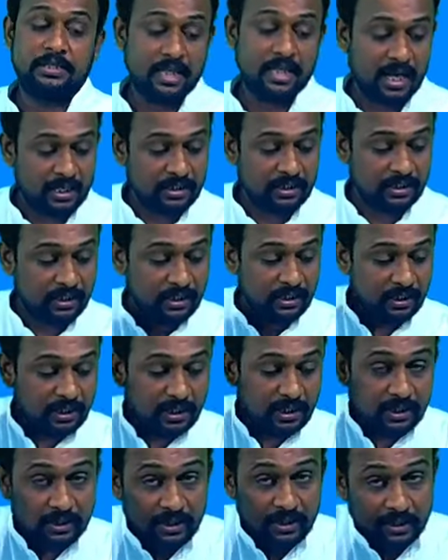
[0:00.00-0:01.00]
that
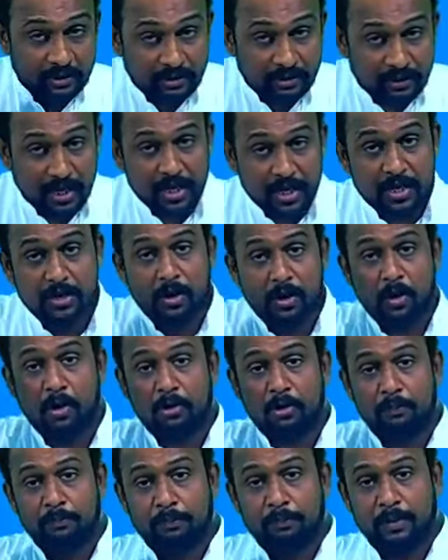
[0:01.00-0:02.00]
the thing
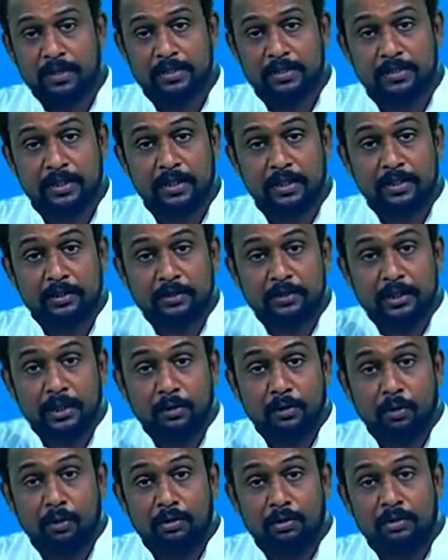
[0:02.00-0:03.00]
or person
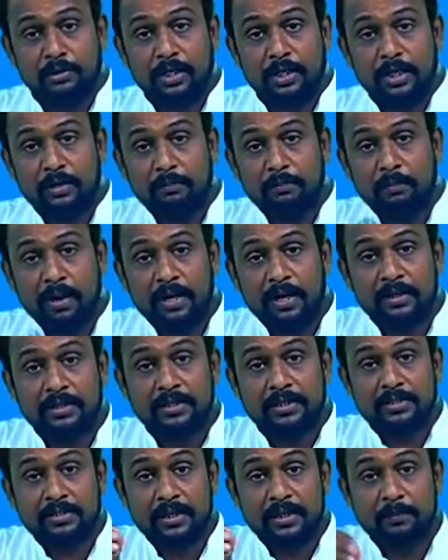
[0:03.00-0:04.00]
denoted by
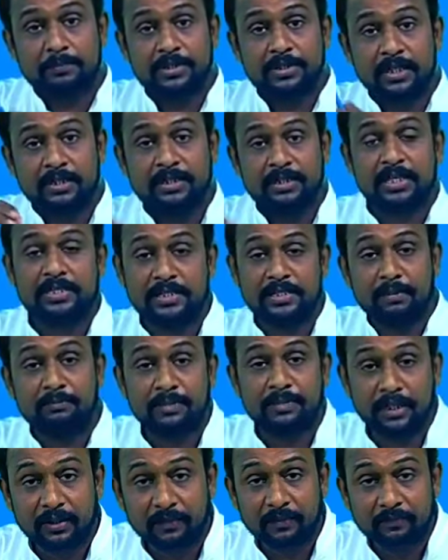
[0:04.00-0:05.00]
the subject does
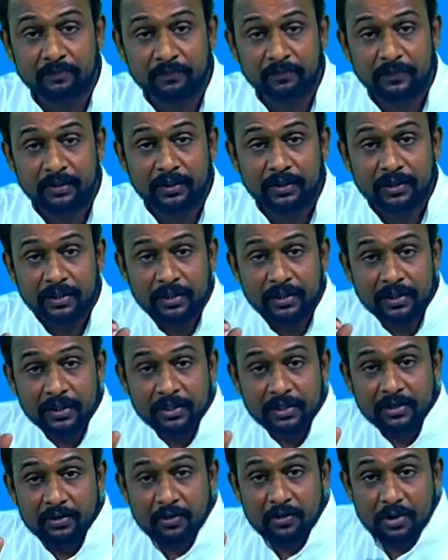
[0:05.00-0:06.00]
something.
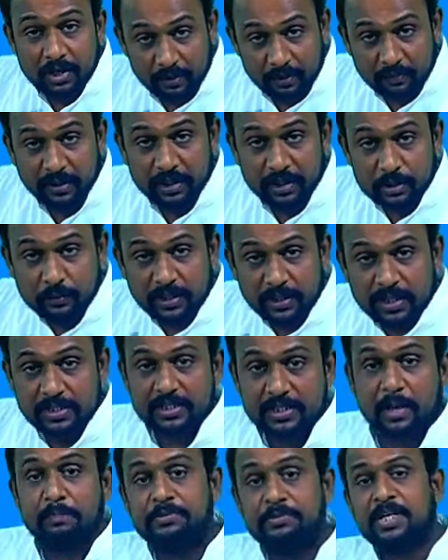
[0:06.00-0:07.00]
It means when the
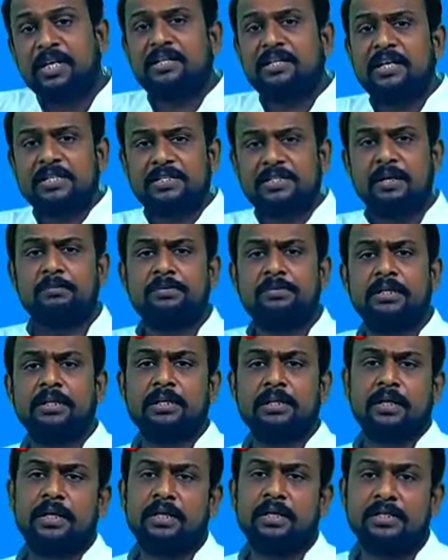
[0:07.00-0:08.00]
subject does
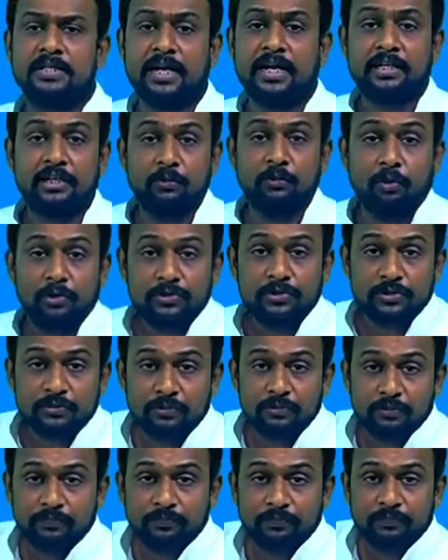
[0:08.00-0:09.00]
something, it is active
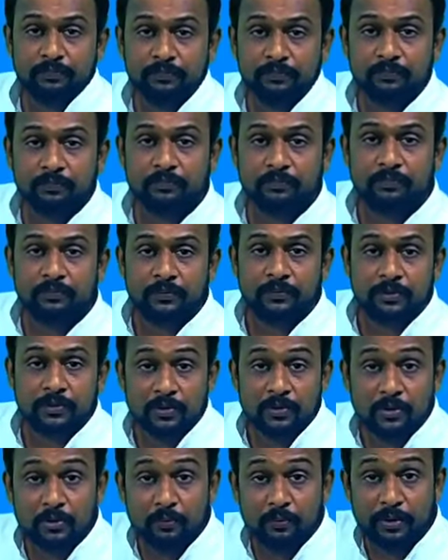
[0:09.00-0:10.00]
voice.
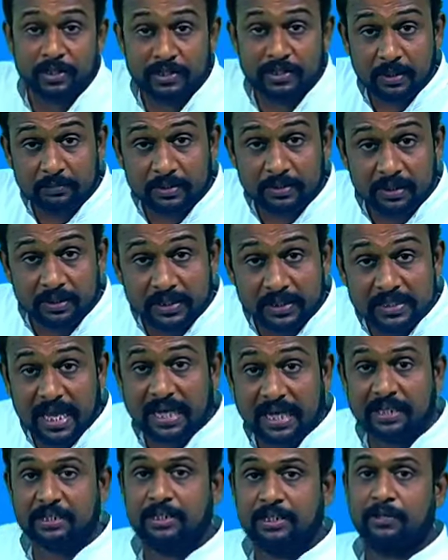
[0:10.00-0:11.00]
When subject is
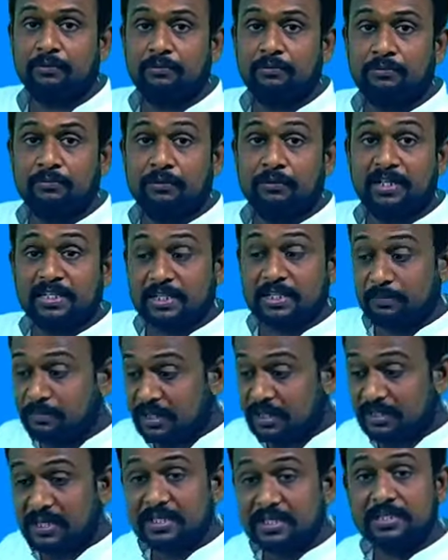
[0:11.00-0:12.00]
active, when the
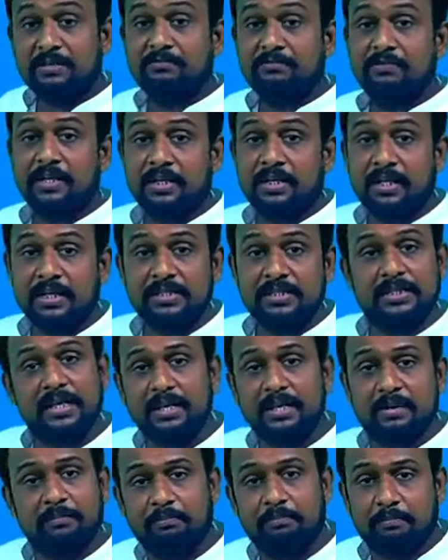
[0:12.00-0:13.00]
subject does some work, it
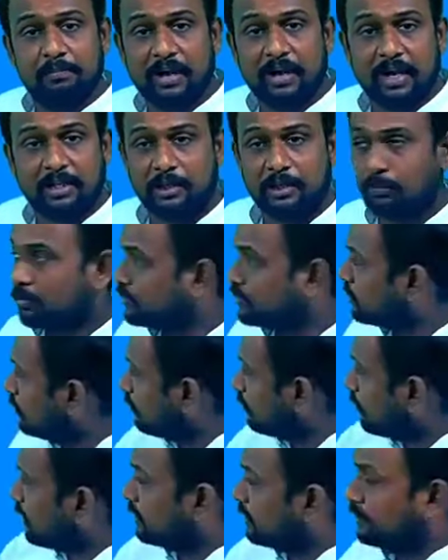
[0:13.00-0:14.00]
is active voice.
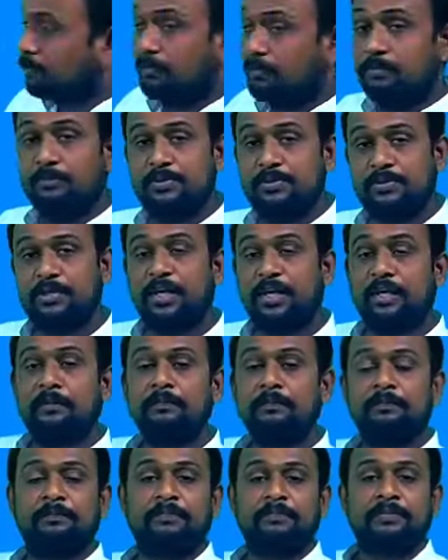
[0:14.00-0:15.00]
Look at the
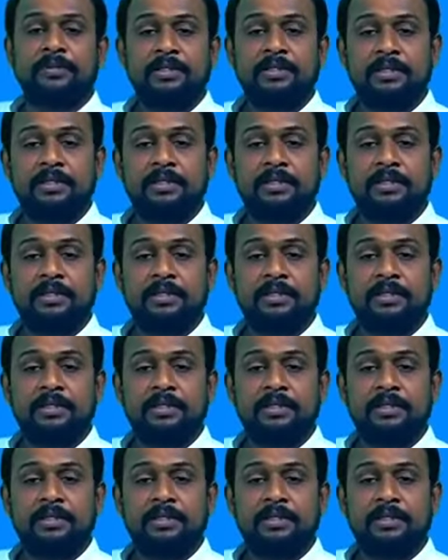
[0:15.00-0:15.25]
screen.